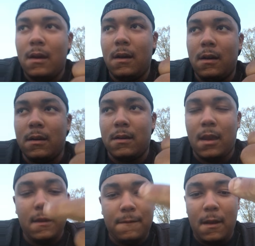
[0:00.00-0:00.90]
Uh,
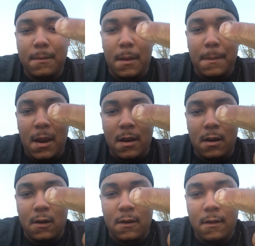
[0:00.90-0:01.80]
can't find my
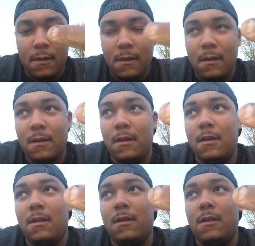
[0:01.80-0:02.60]
bearing. Uh,